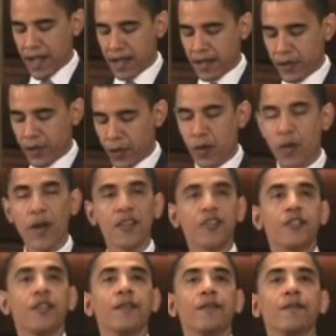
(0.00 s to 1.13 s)
a true
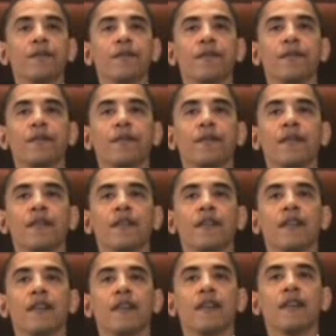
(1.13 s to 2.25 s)
Christian
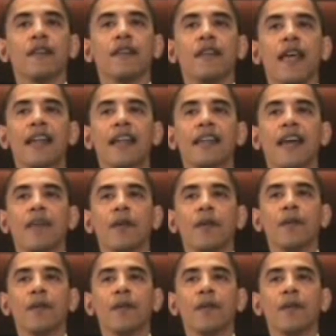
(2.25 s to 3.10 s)
nagged at me.